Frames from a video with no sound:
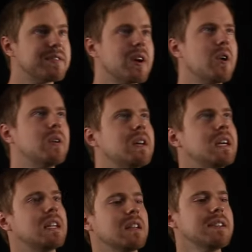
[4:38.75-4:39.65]
So
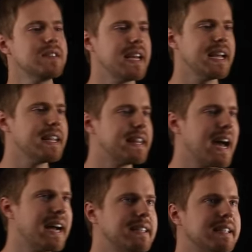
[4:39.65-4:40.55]
let's say
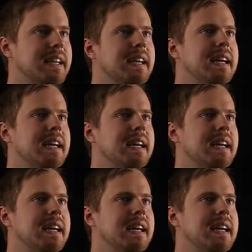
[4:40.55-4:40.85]
that